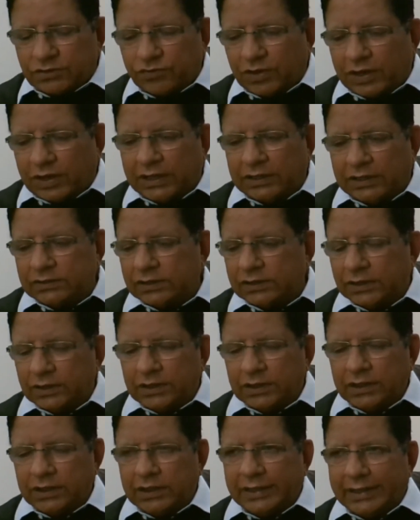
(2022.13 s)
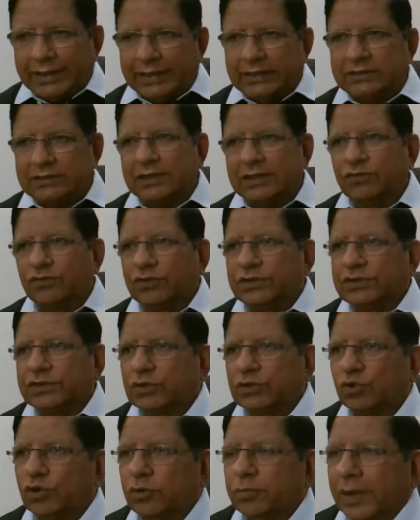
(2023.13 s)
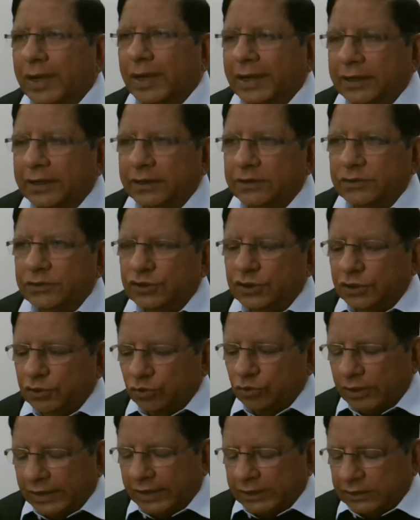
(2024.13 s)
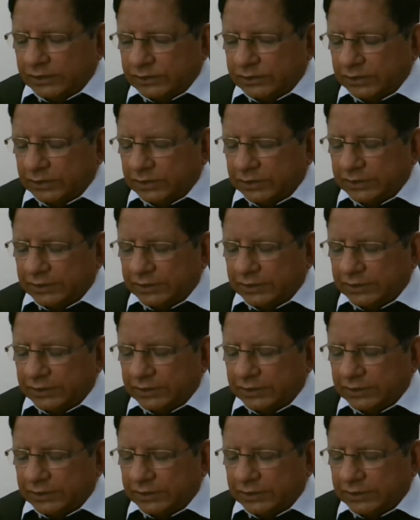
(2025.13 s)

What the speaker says: was, as told by Shri Gulati ji,